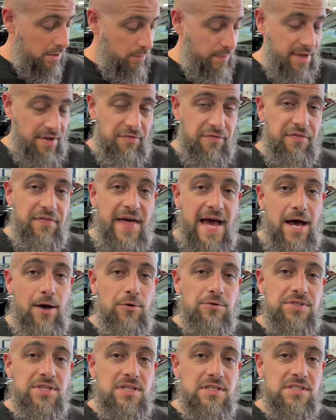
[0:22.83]
We have
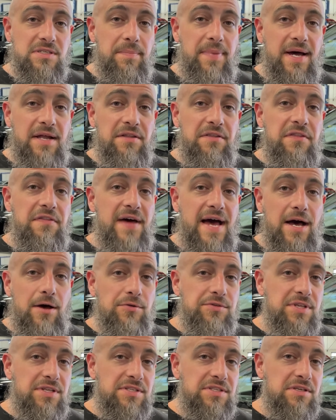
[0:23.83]
thousands upon
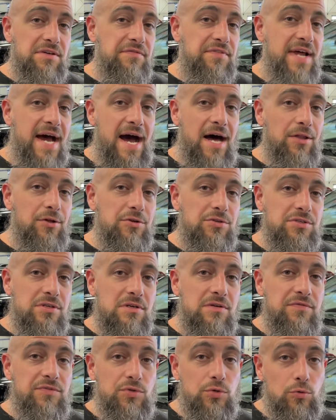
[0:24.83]
thousands of dollars
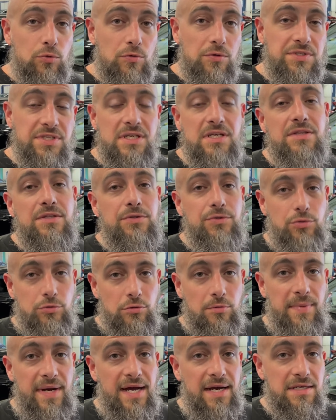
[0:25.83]
of tools in the
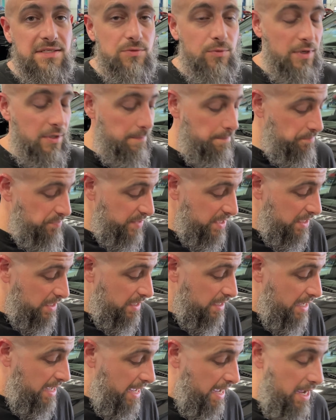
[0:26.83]
toolbox. Well,
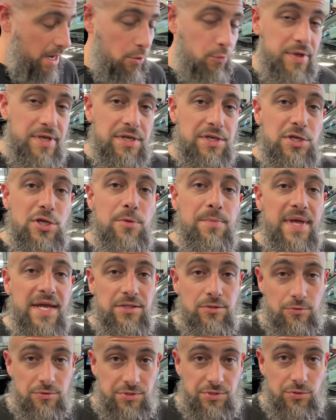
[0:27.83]
how we accumulate
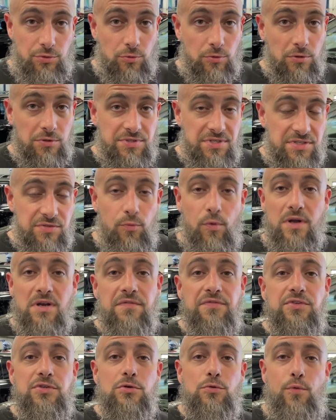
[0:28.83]
those tools is one
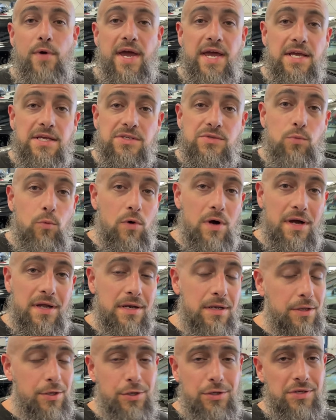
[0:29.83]
of two ways.
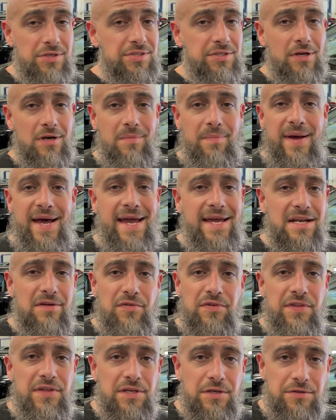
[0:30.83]
One, you just start buying
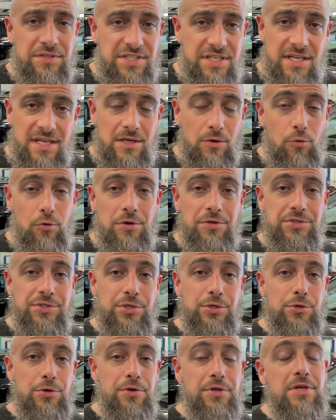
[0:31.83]
everything you see, or
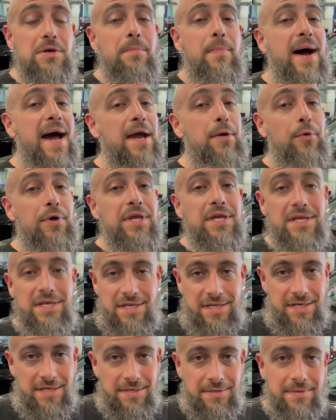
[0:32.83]
two, you buy what you
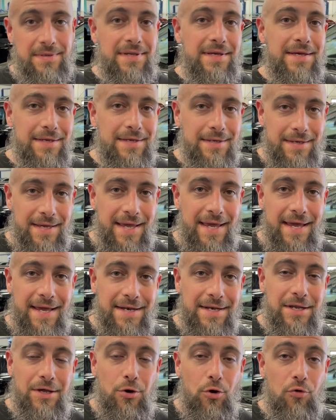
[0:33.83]
need.
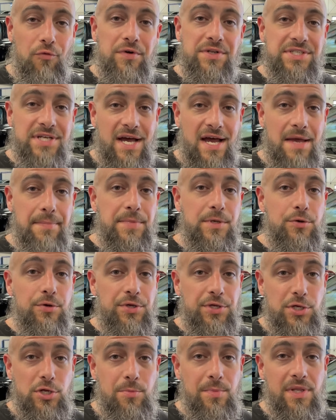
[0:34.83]
And over time, you
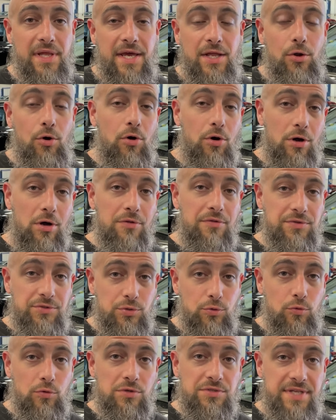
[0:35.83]
accumulate all the
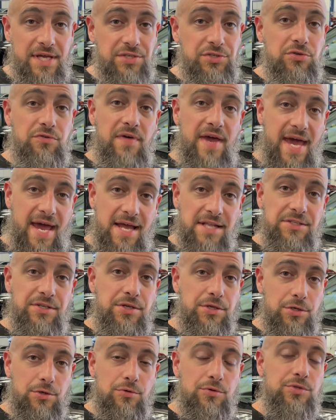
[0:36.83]
tools that you've had to
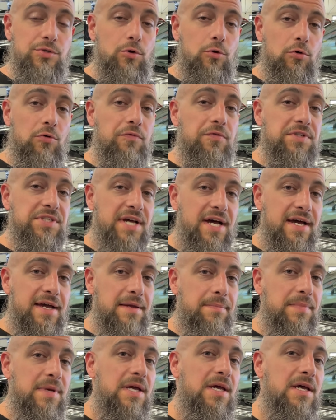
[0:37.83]
use over
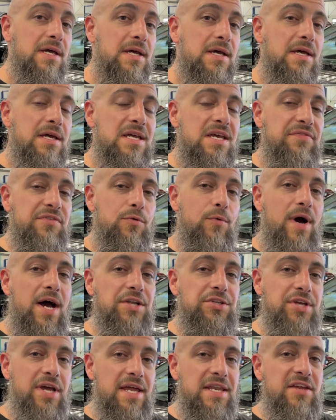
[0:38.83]
time. If you
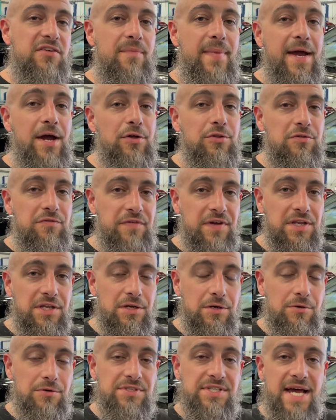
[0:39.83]
watch any of my other
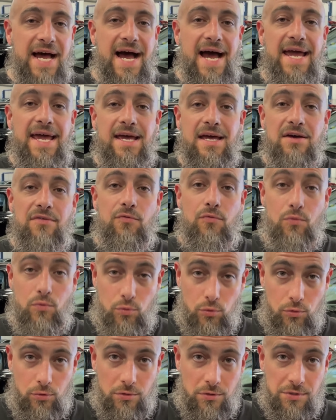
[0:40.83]
videos, I have
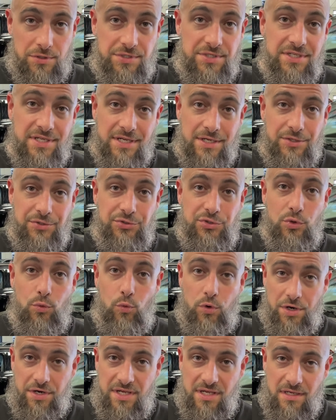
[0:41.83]
rules to
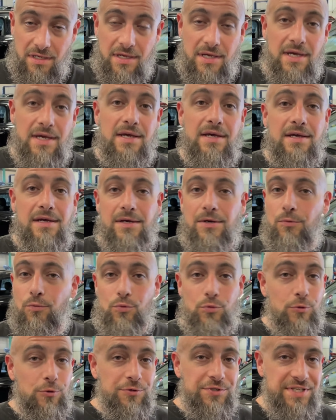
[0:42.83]
working,
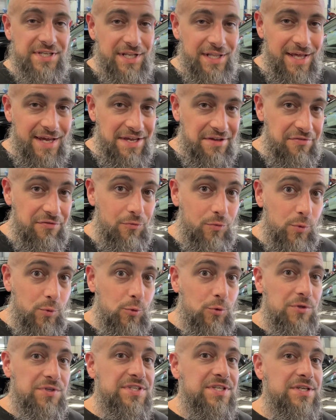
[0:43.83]
rules in life,
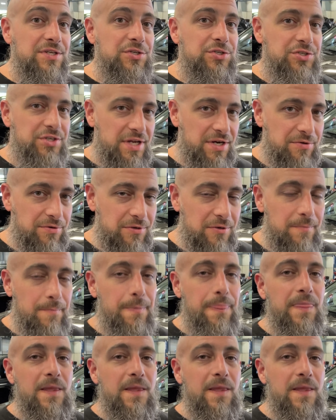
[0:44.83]
rules in general.